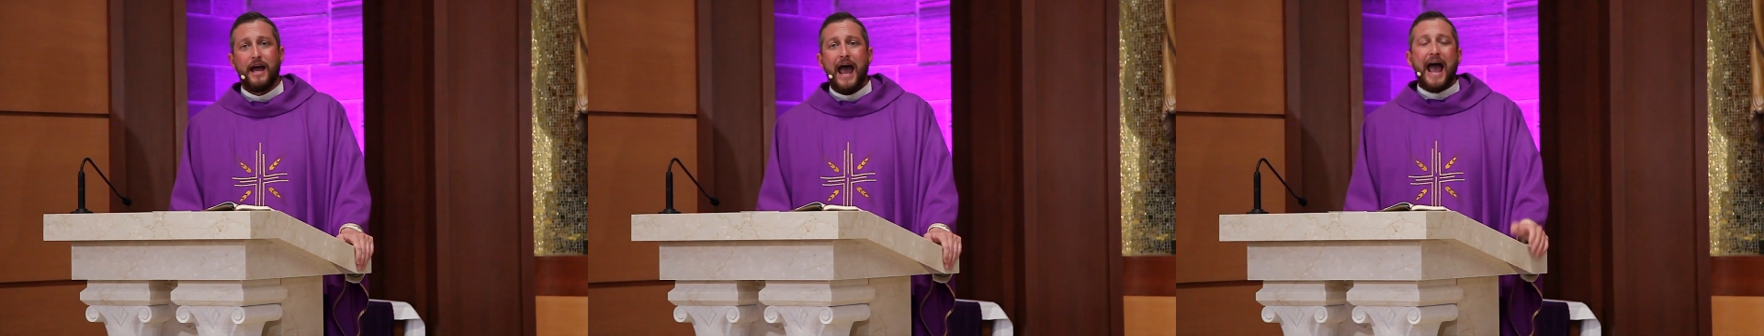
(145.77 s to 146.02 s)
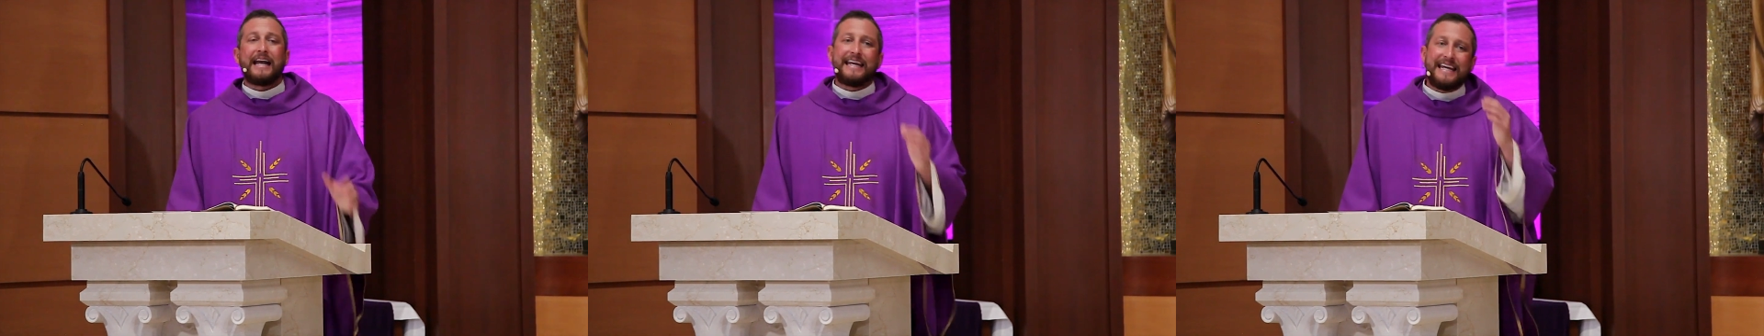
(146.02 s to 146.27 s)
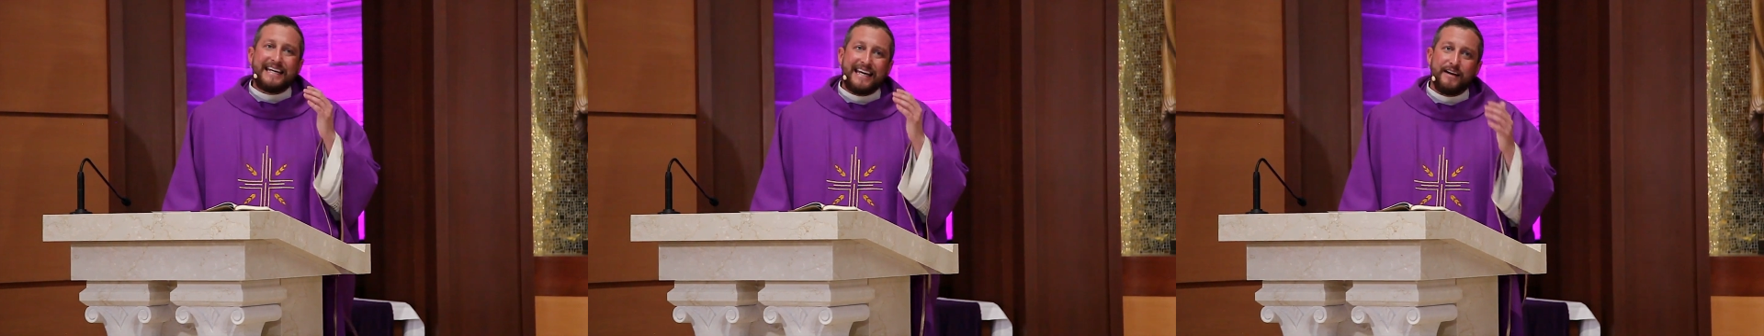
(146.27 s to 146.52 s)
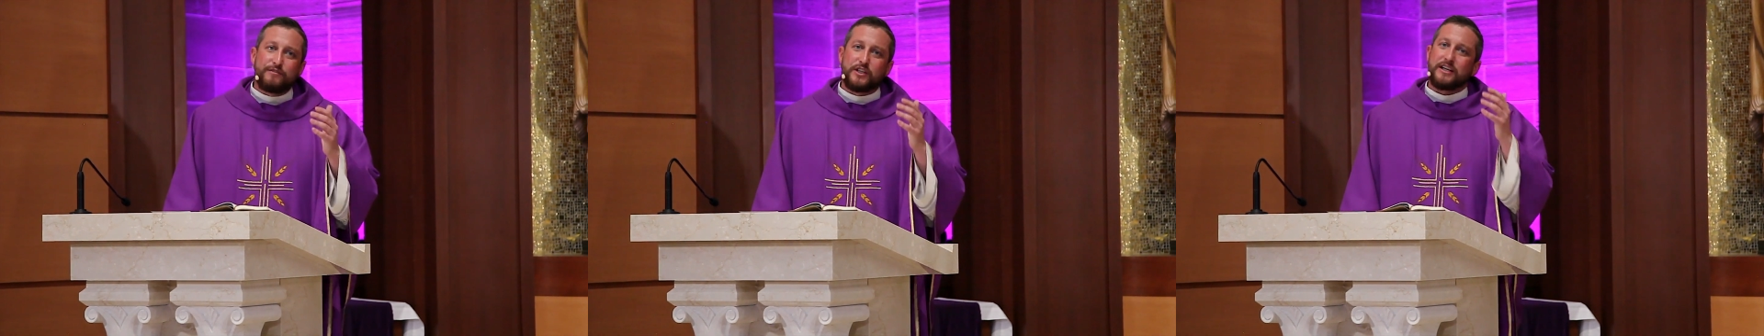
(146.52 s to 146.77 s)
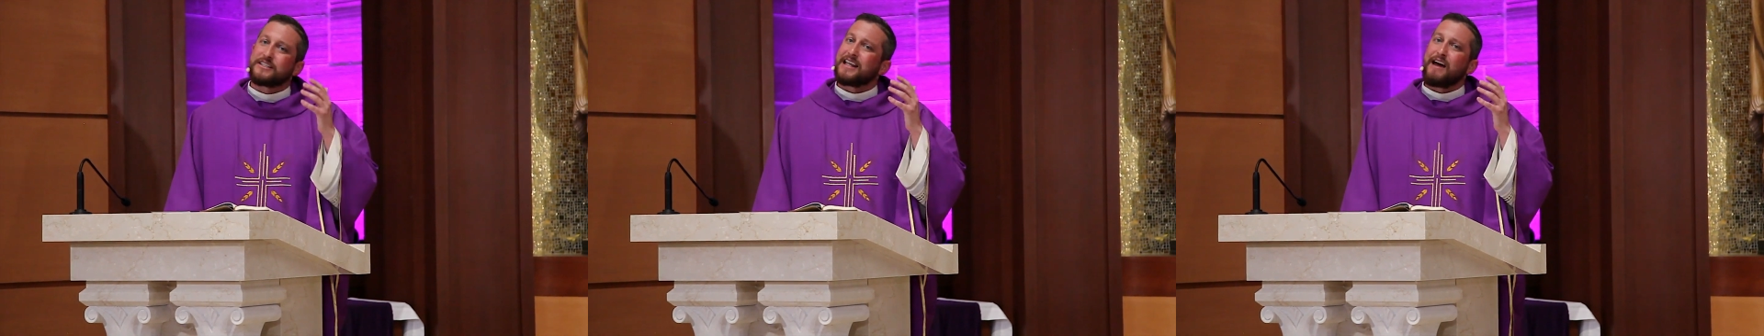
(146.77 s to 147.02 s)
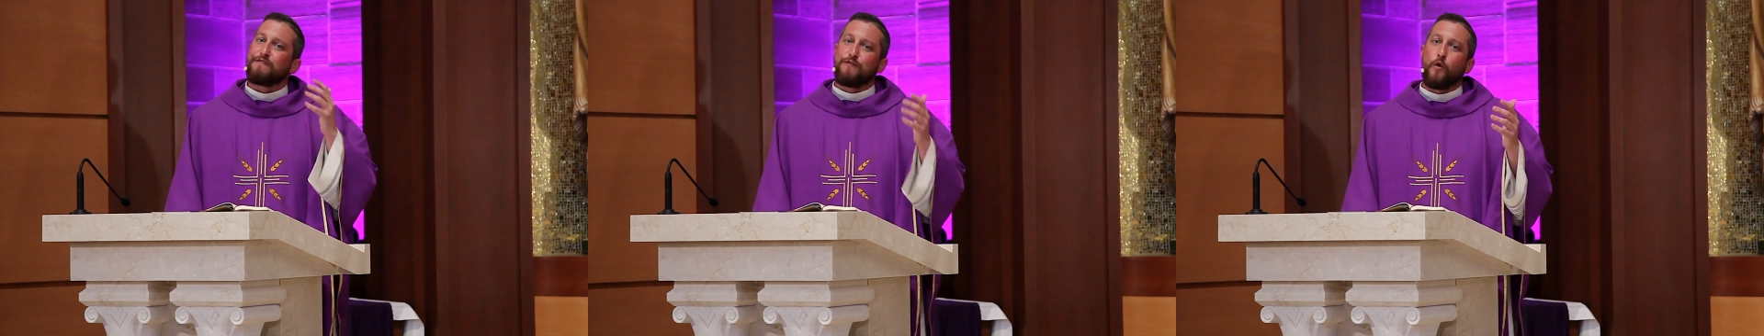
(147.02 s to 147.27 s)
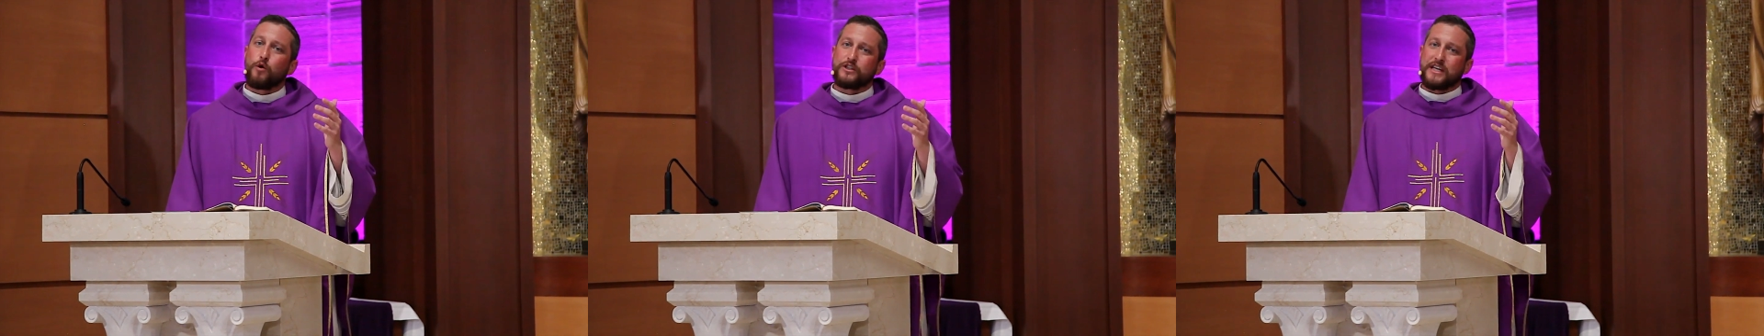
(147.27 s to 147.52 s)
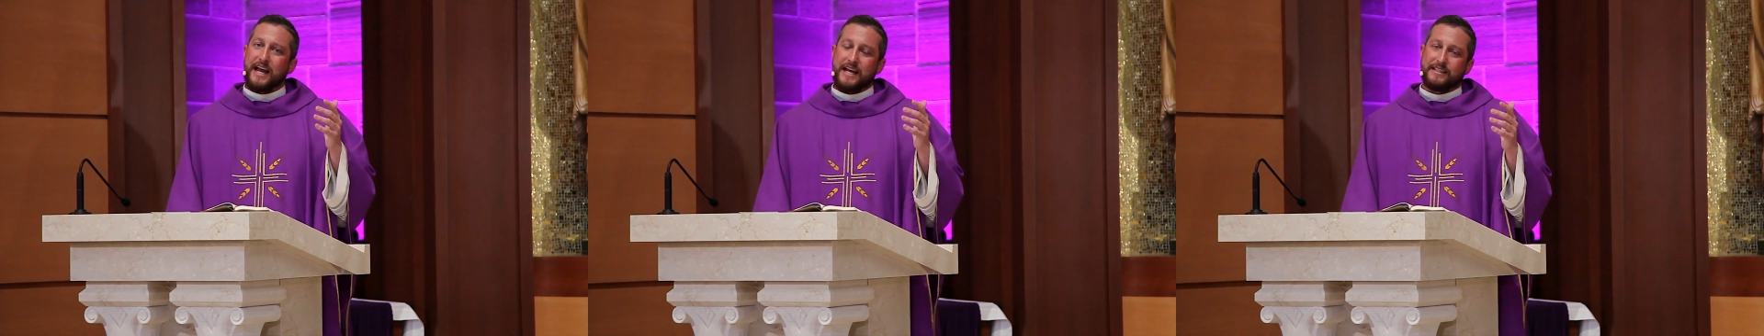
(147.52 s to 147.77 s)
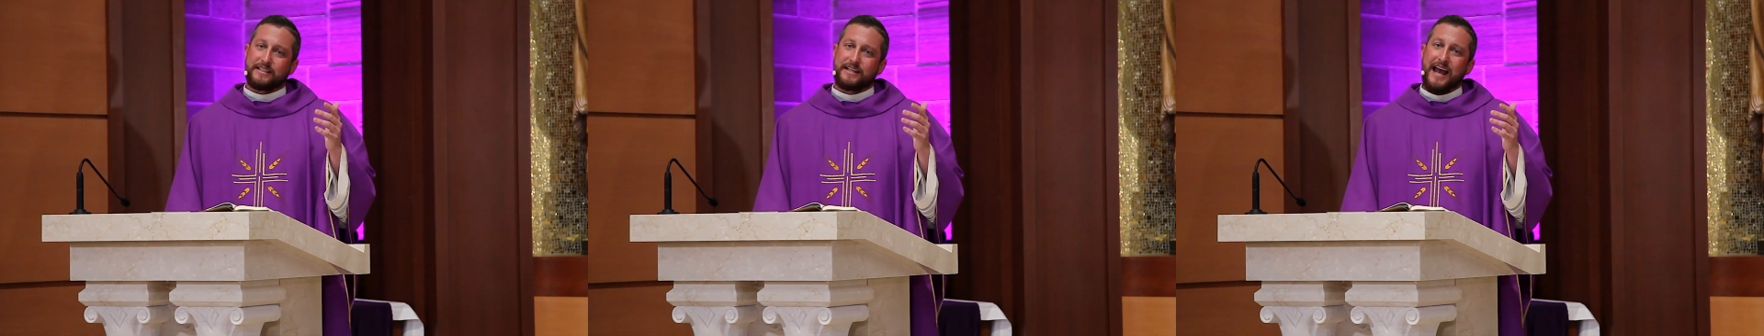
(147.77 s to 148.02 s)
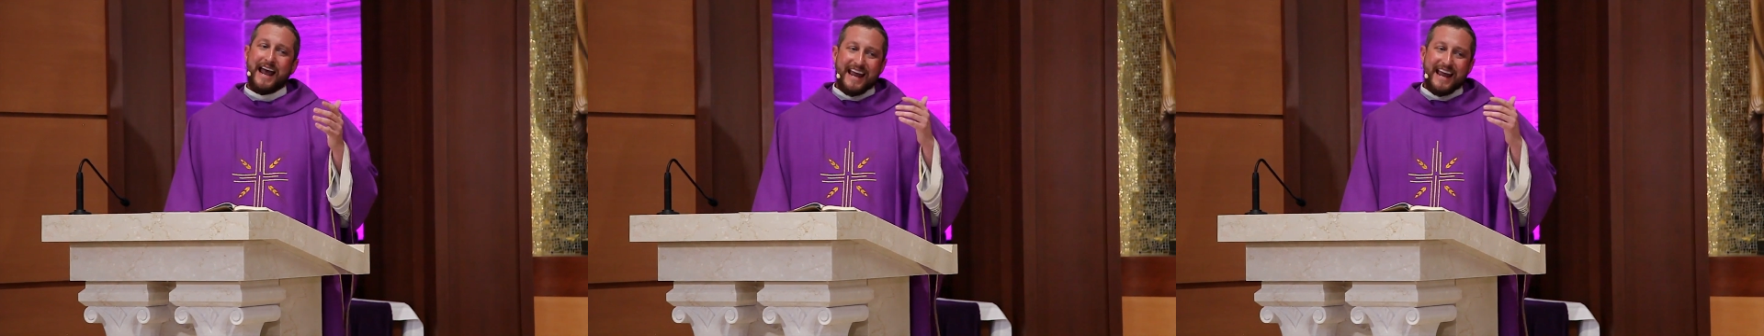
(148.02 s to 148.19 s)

And he gives us that foretaste,